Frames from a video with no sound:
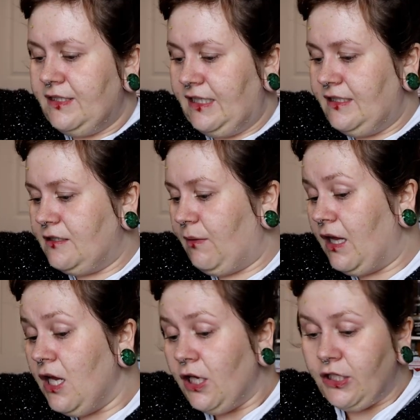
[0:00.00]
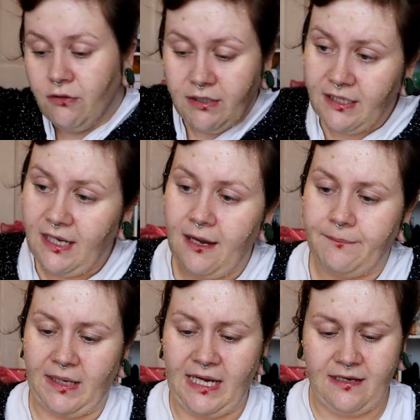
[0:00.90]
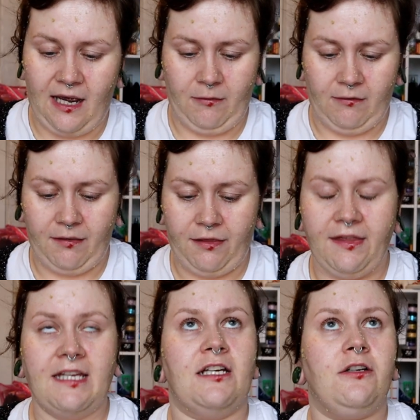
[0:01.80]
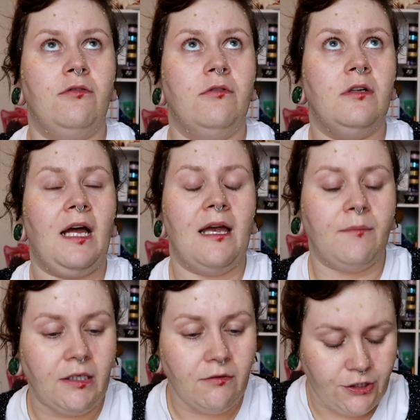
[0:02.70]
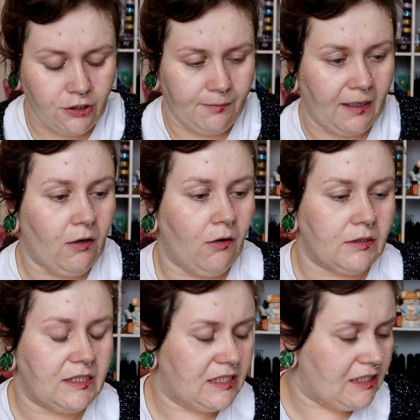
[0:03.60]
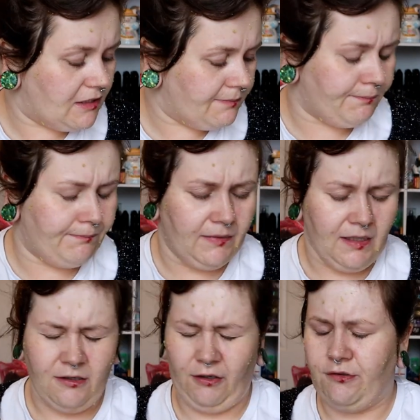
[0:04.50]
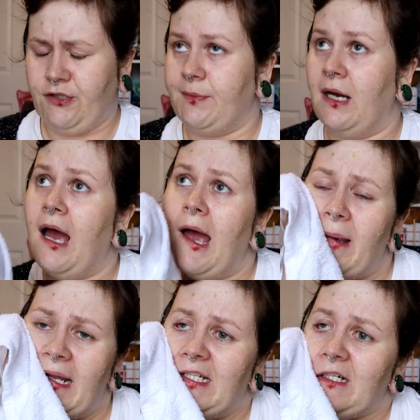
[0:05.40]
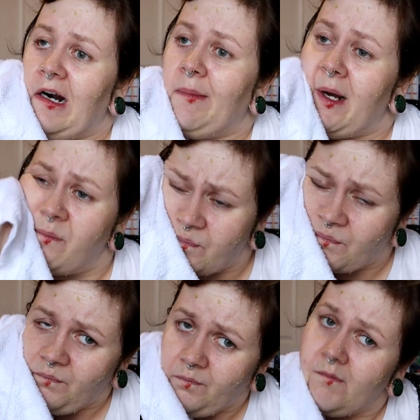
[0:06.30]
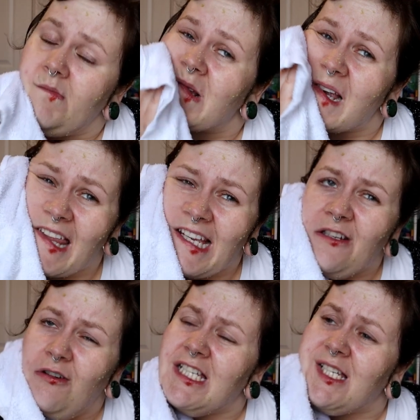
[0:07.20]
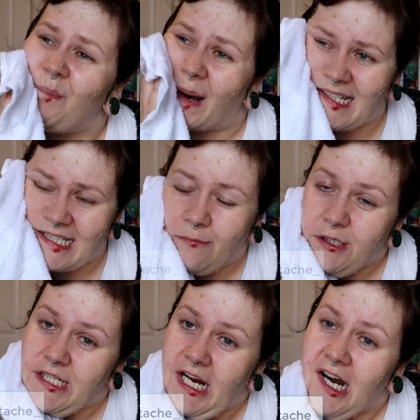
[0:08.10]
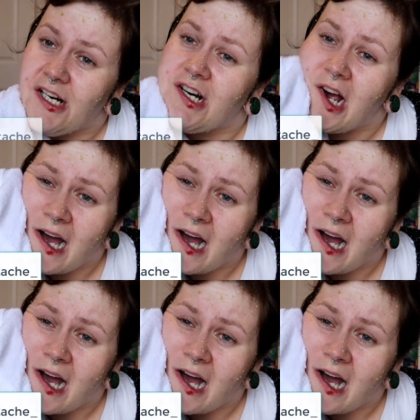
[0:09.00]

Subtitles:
seeds as well. You can eat amaranth. There's a cool YouTuber called, Instagrammer. I think he's called Spicy Mustache.